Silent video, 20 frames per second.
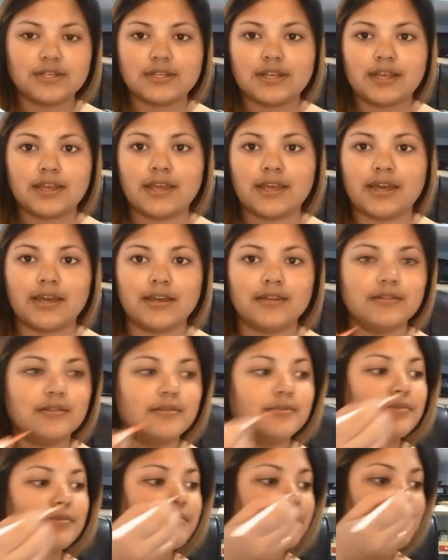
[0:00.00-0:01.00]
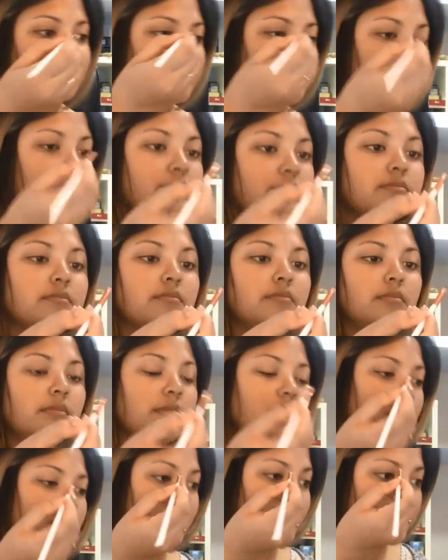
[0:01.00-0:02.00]
as I can.
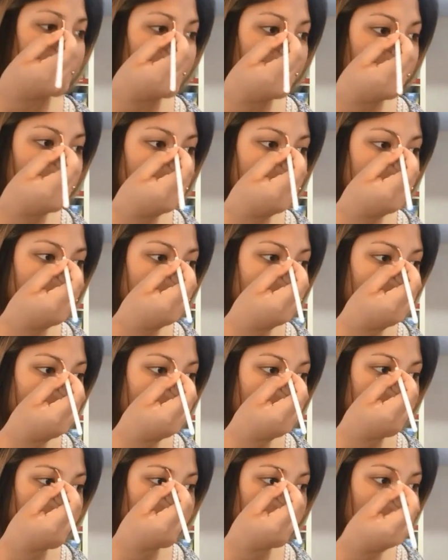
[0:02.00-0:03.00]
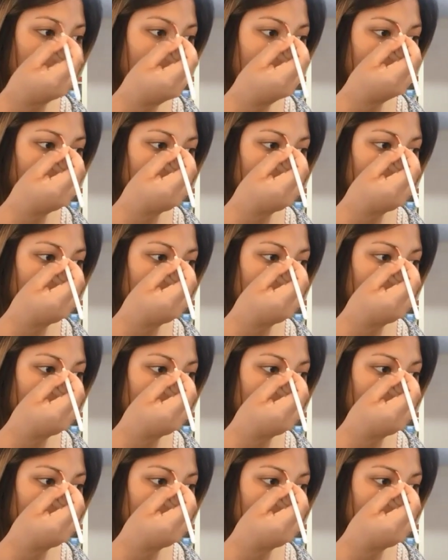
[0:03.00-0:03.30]
So let's try to do that.